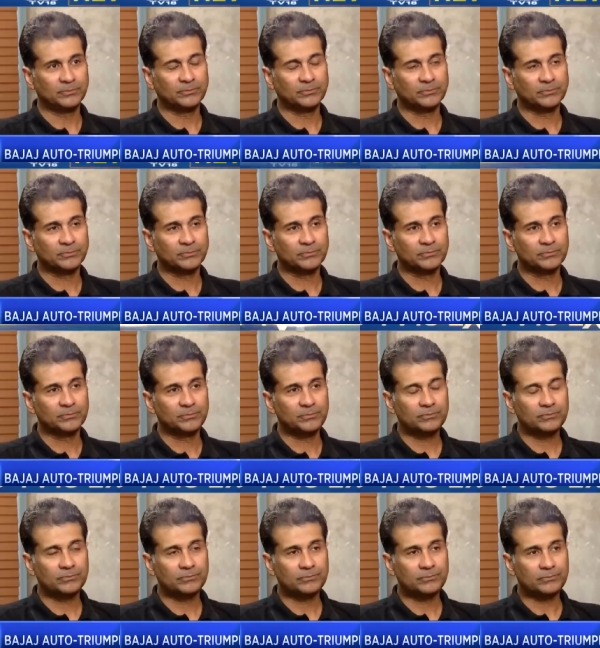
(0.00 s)
Uh, I
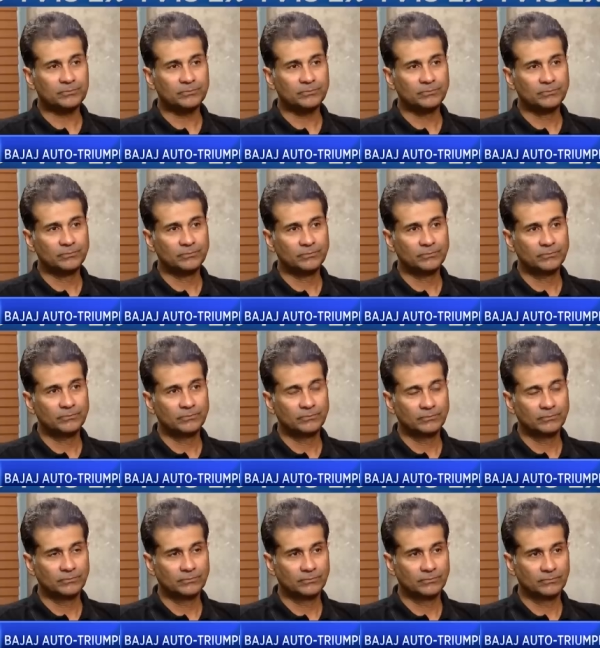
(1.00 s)
would also like to ask you,
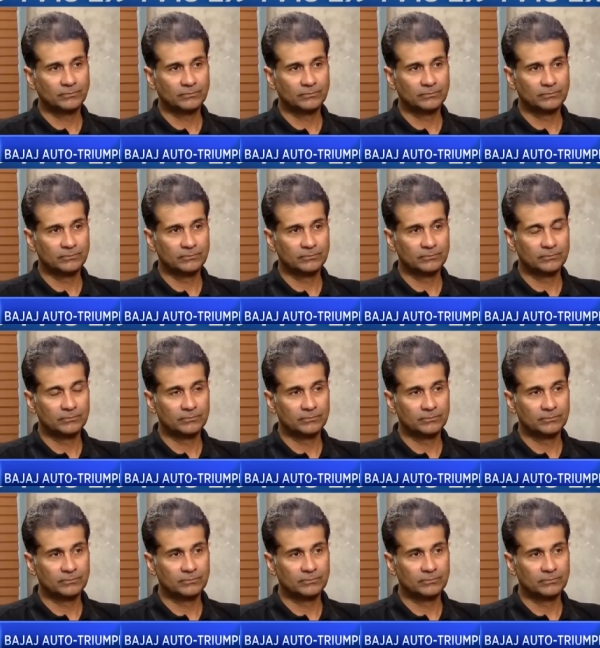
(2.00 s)
you
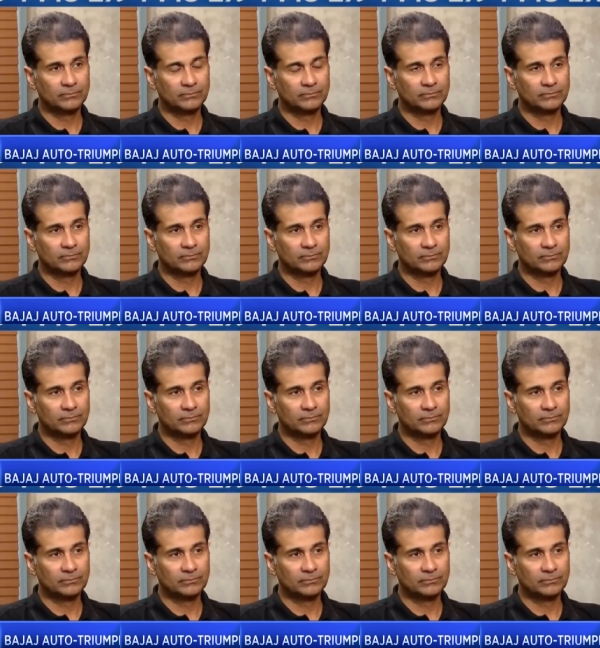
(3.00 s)
when you speak